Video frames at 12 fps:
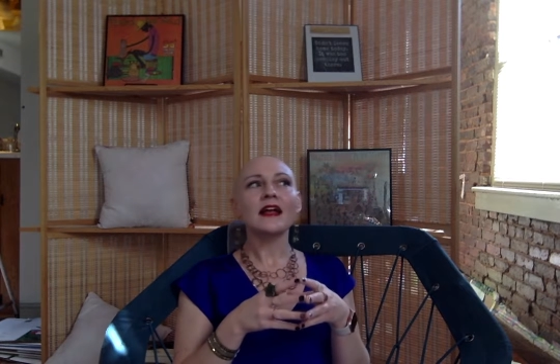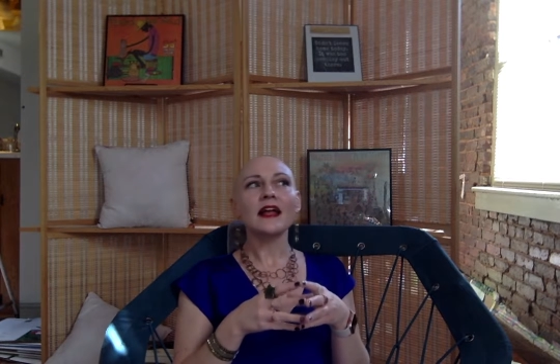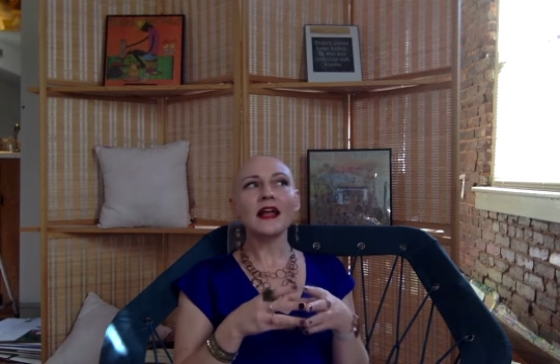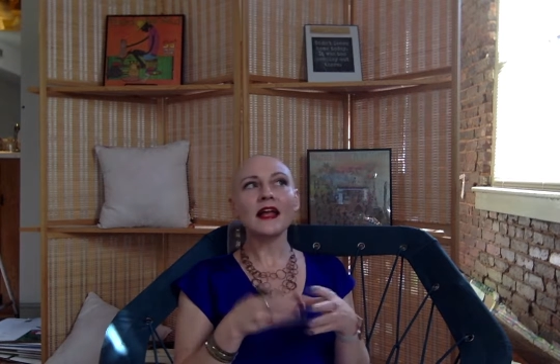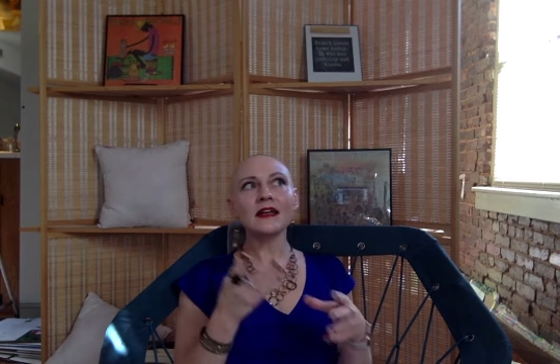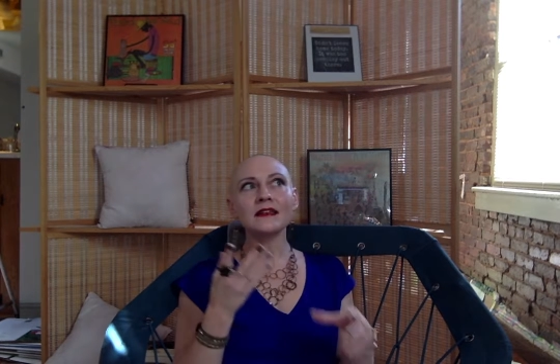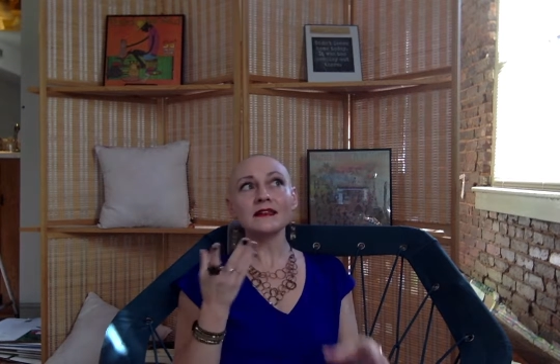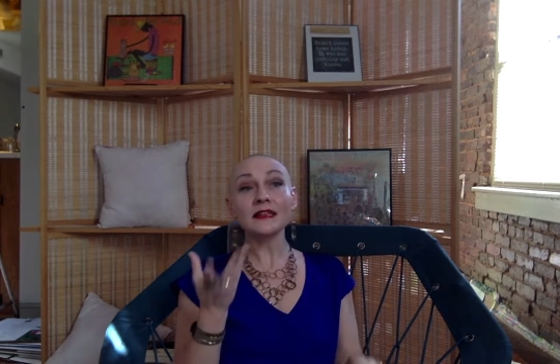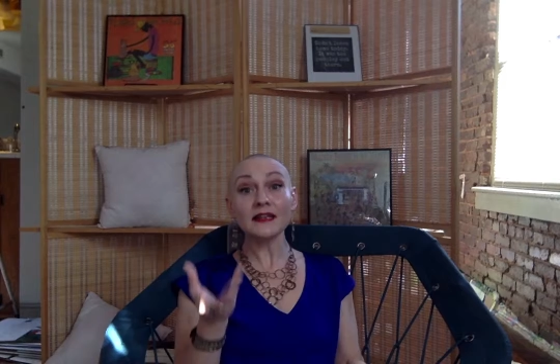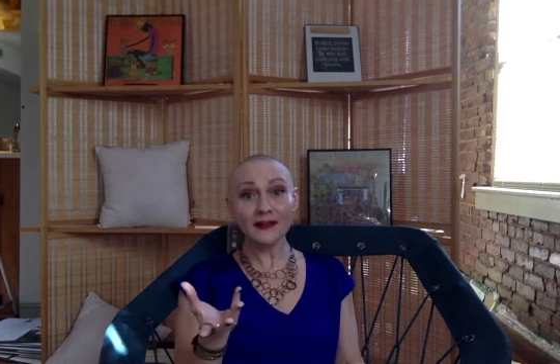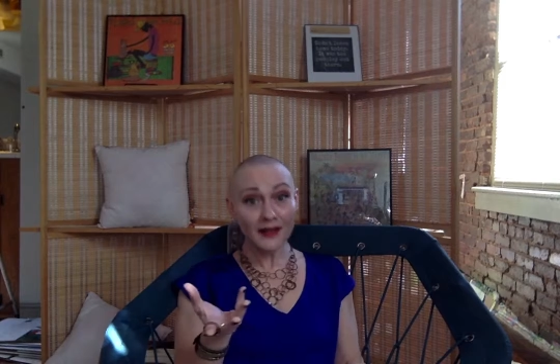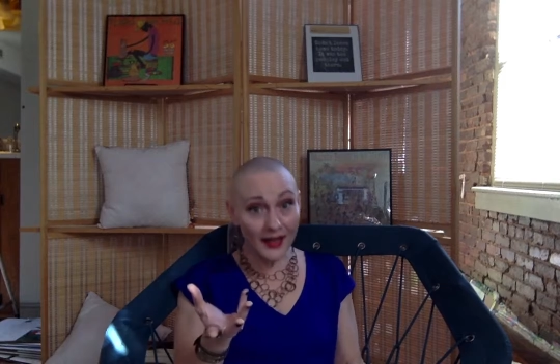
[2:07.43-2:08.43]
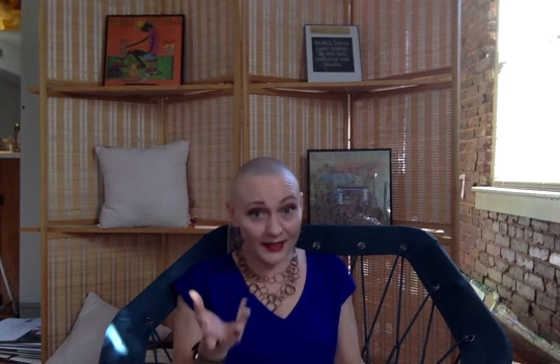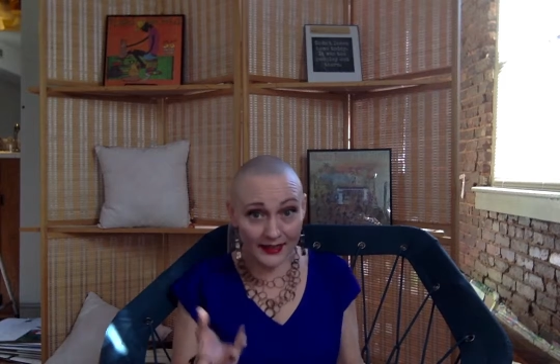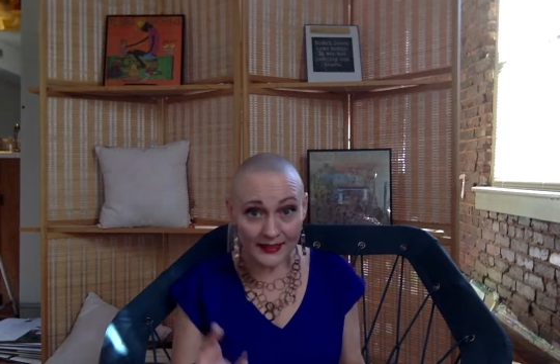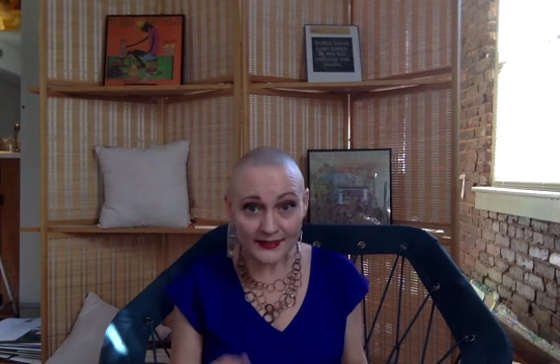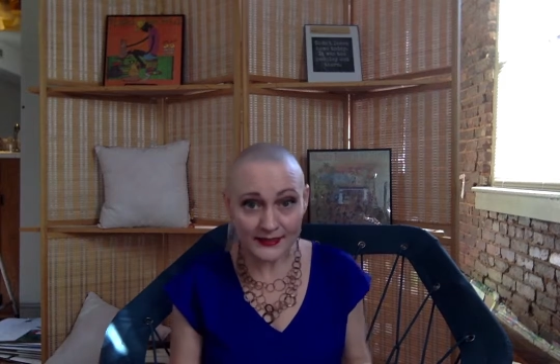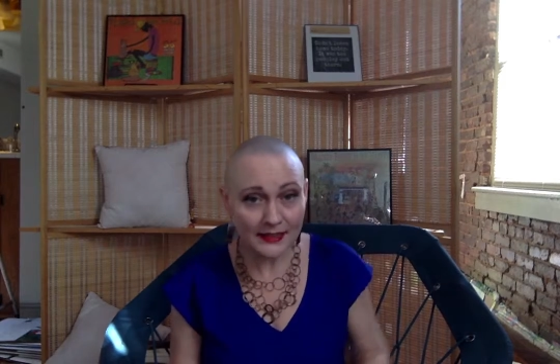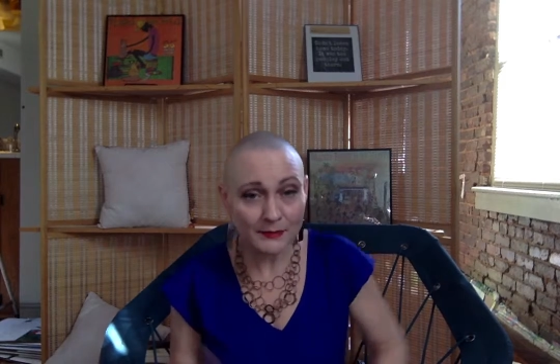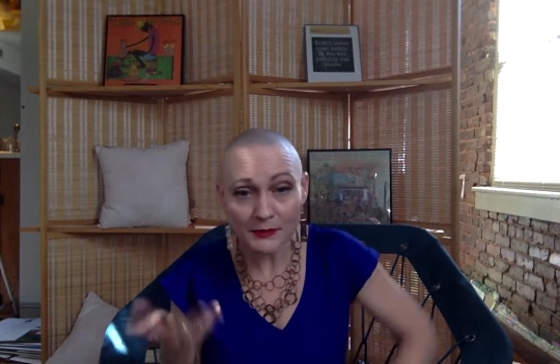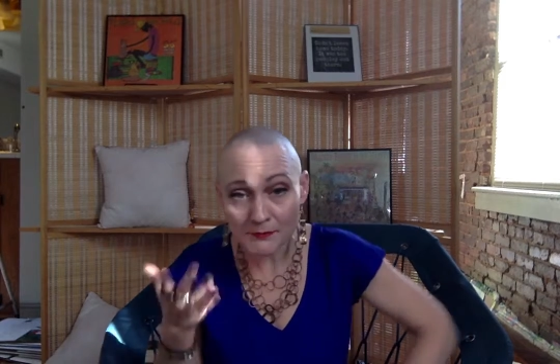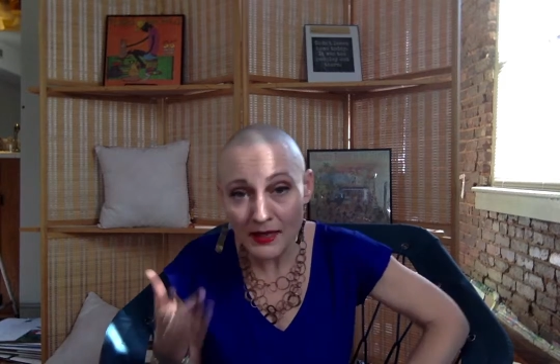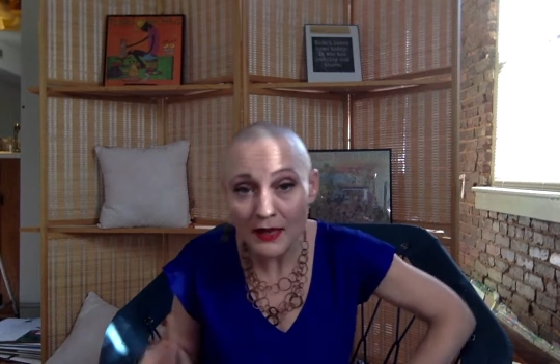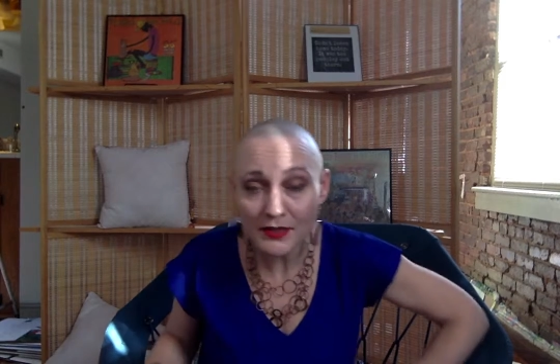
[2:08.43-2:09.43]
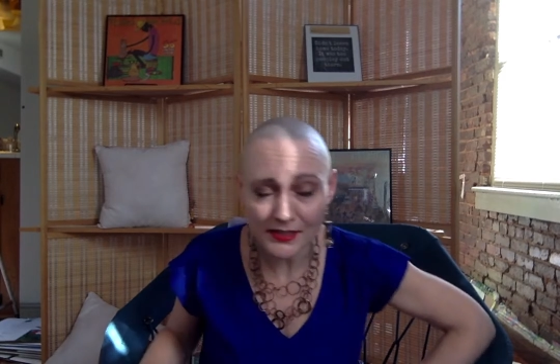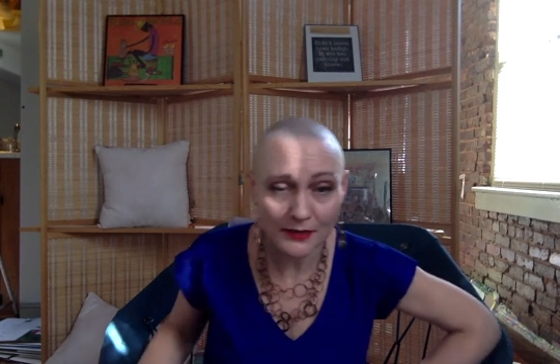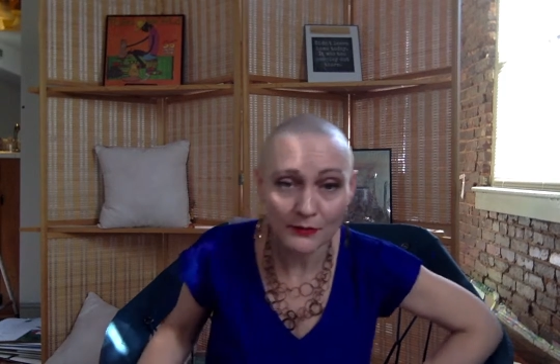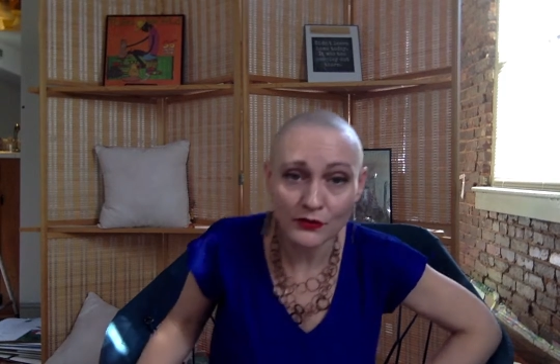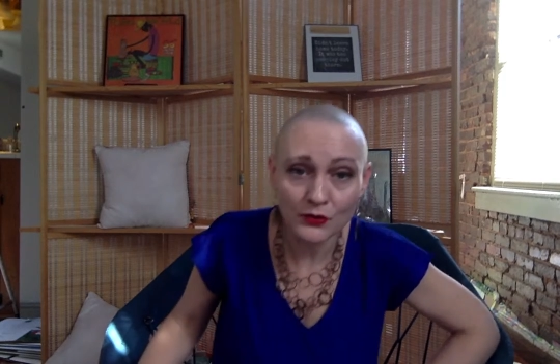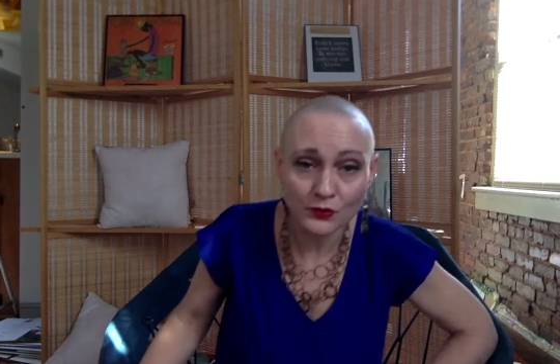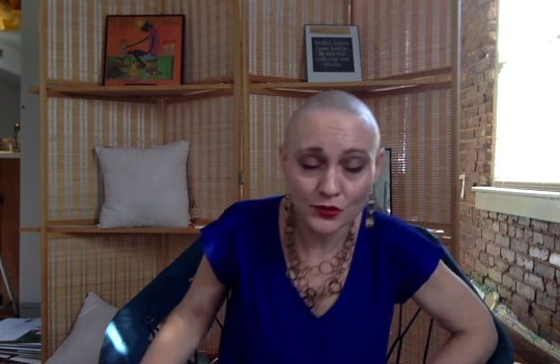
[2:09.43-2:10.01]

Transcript: And in a lot of cases, I mean, maybe some of you